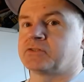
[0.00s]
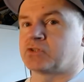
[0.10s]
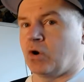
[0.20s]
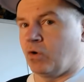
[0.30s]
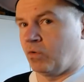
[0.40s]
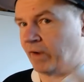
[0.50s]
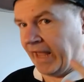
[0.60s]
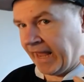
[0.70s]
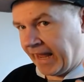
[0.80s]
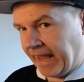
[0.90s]
so
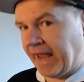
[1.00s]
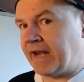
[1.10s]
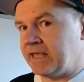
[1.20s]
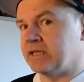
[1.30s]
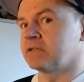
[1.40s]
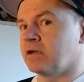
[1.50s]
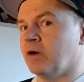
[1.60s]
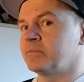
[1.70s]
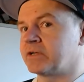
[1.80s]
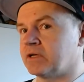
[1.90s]
any
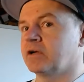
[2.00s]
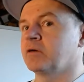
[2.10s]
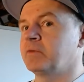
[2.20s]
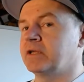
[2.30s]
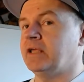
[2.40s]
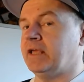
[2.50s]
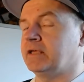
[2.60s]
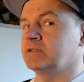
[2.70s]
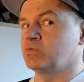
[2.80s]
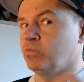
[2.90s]
income that can come in
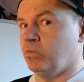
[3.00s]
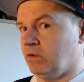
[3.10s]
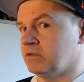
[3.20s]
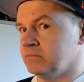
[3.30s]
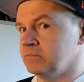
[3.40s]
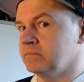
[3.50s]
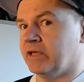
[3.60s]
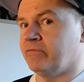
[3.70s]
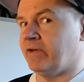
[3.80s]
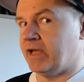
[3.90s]
is welcome.
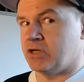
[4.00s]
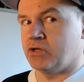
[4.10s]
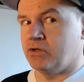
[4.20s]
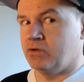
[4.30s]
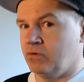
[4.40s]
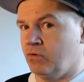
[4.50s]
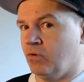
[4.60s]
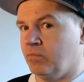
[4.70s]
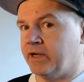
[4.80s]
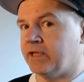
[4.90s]
They've had
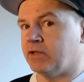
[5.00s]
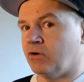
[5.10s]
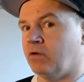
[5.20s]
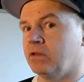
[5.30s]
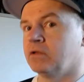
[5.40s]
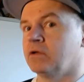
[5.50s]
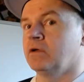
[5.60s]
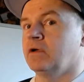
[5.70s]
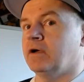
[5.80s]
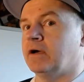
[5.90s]
no money at all.
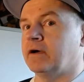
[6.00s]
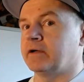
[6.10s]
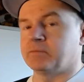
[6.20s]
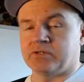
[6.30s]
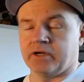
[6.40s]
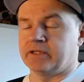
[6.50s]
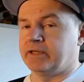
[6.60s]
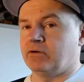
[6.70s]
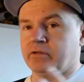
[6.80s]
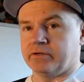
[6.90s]
Uh, and I'm talking
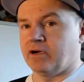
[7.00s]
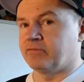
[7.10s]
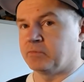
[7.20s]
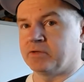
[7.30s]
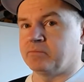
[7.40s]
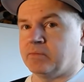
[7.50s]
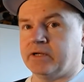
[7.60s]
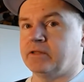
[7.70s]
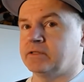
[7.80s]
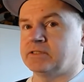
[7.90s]
like all the government
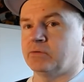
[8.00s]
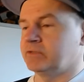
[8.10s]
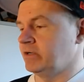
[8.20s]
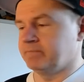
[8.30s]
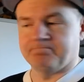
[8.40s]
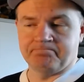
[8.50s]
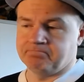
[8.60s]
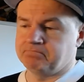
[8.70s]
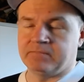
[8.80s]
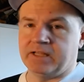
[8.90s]
money that's out there,
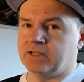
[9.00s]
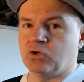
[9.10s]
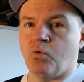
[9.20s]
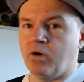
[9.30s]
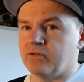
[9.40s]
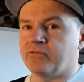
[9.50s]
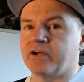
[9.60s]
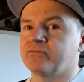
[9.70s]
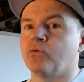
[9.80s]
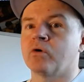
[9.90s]
they didn't
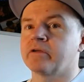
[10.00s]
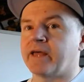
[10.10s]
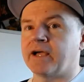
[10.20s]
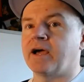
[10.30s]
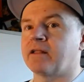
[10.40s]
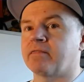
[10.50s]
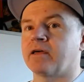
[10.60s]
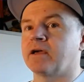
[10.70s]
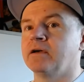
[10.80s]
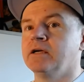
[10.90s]
qualify for, that kind of
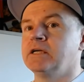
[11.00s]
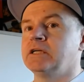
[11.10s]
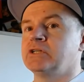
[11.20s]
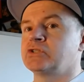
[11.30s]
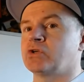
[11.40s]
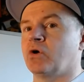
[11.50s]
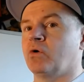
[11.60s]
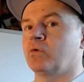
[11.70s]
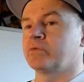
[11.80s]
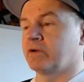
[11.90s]
thing.
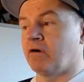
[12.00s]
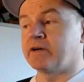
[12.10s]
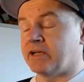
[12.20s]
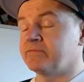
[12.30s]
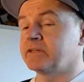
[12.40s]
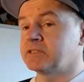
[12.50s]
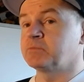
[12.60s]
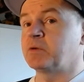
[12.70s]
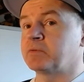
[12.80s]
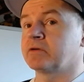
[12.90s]
So there are definitely some
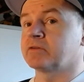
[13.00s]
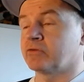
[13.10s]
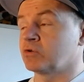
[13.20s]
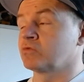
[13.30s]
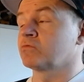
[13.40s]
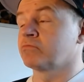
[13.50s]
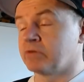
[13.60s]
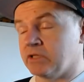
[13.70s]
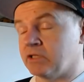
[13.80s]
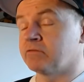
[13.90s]
people out there that are
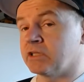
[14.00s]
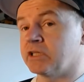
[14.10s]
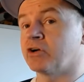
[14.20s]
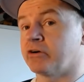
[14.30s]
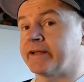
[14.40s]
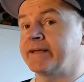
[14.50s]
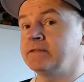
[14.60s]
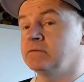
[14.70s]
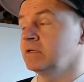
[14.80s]
really, really hurting.